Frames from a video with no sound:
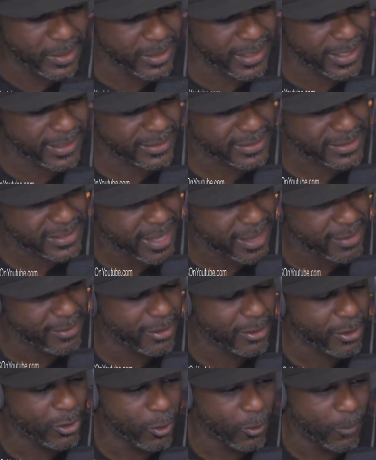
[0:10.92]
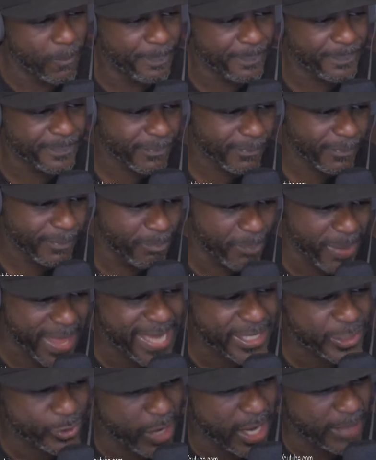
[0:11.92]
you like the technical
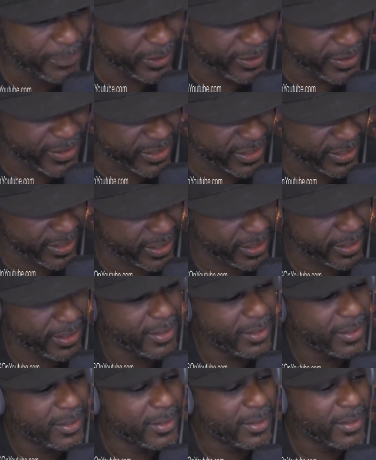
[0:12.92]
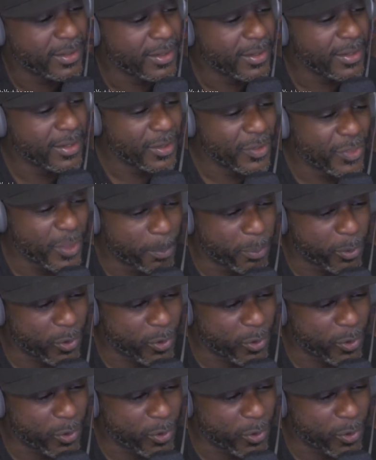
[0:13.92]
backdrop to this thing. The